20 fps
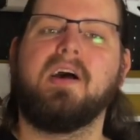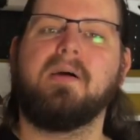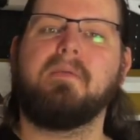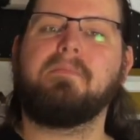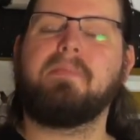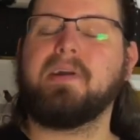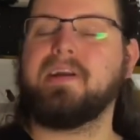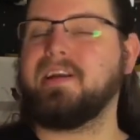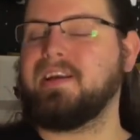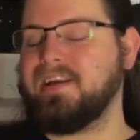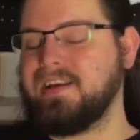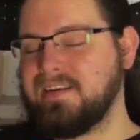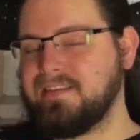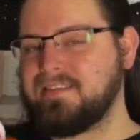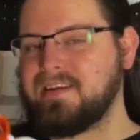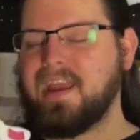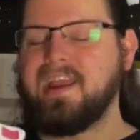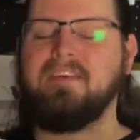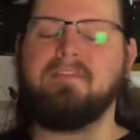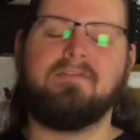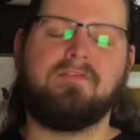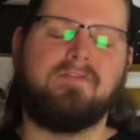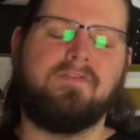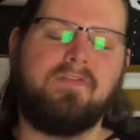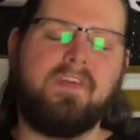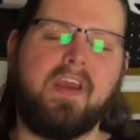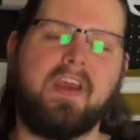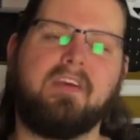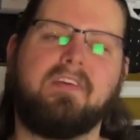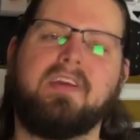But it is a
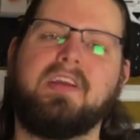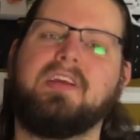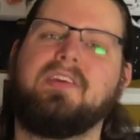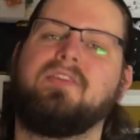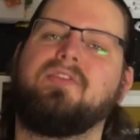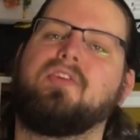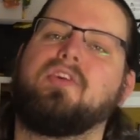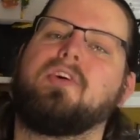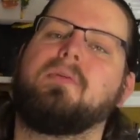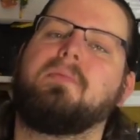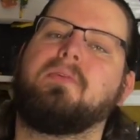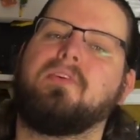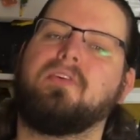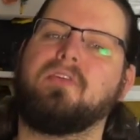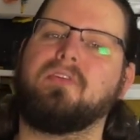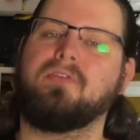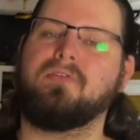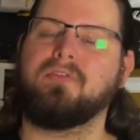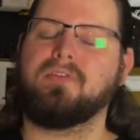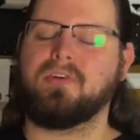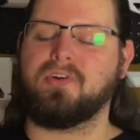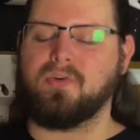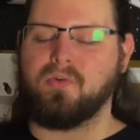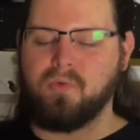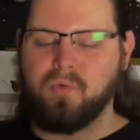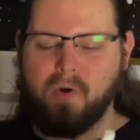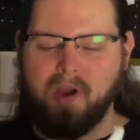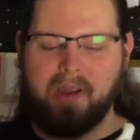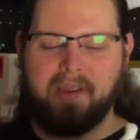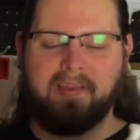very adorable,
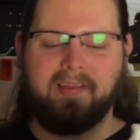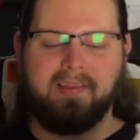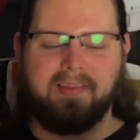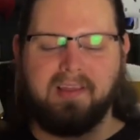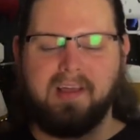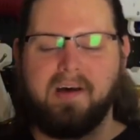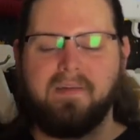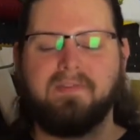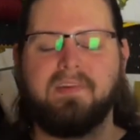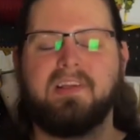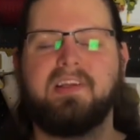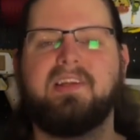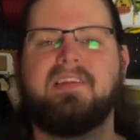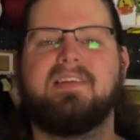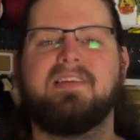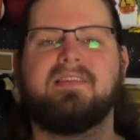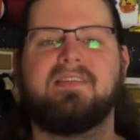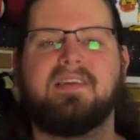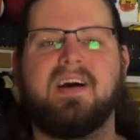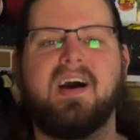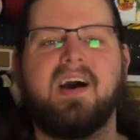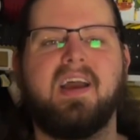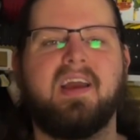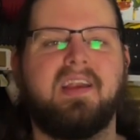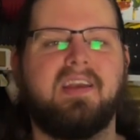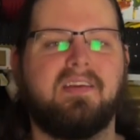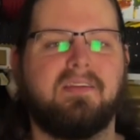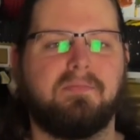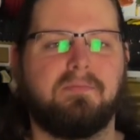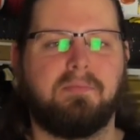quite lovely
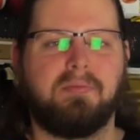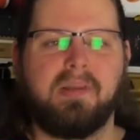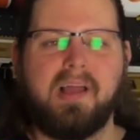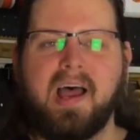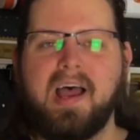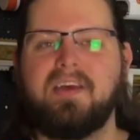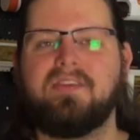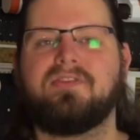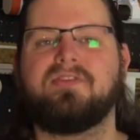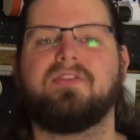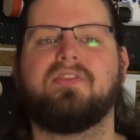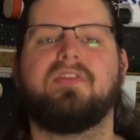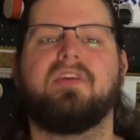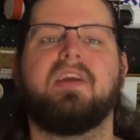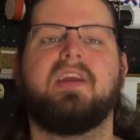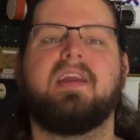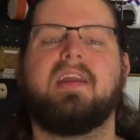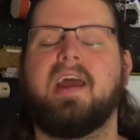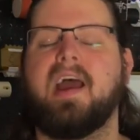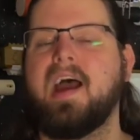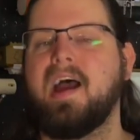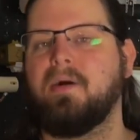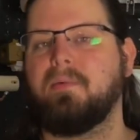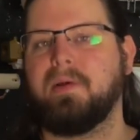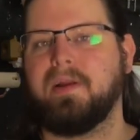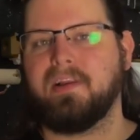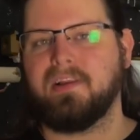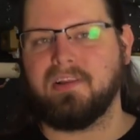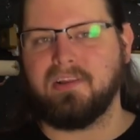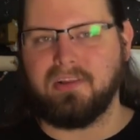designed blaster in how
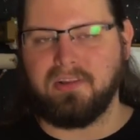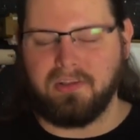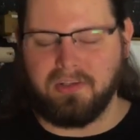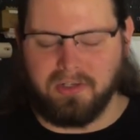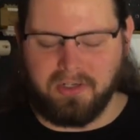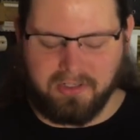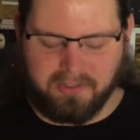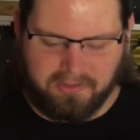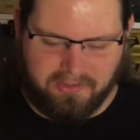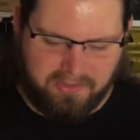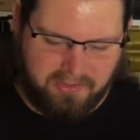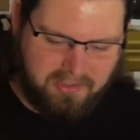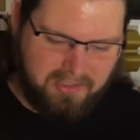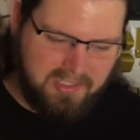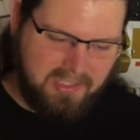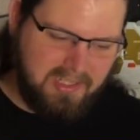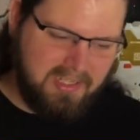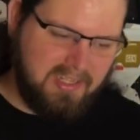it looks.